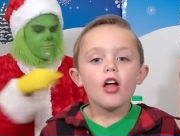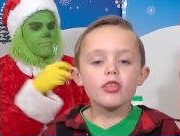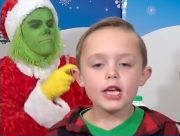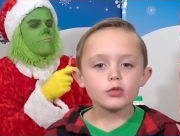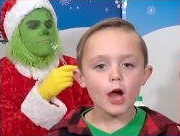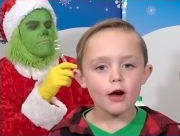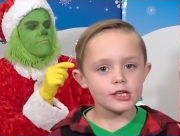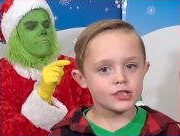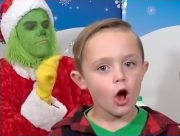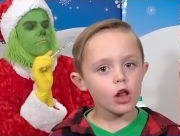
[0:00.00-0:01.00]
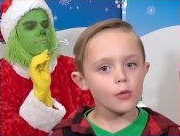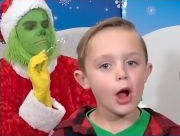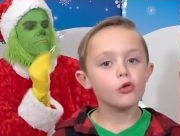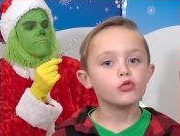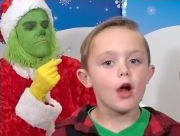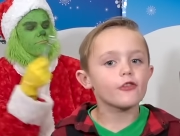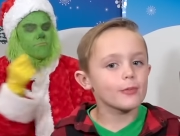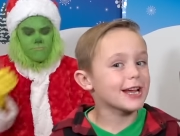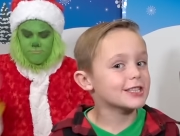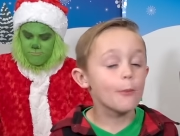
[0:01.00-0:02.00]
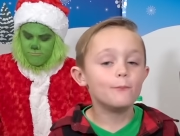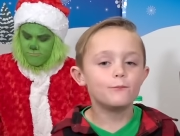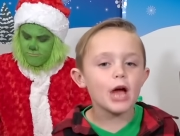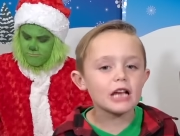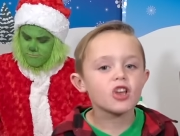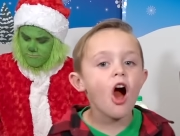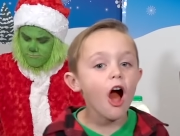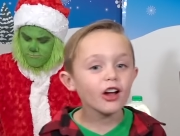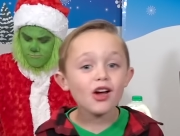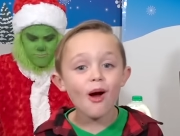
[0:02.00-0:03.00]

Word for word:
Speaker 1: This round is all about whoever makes the best hot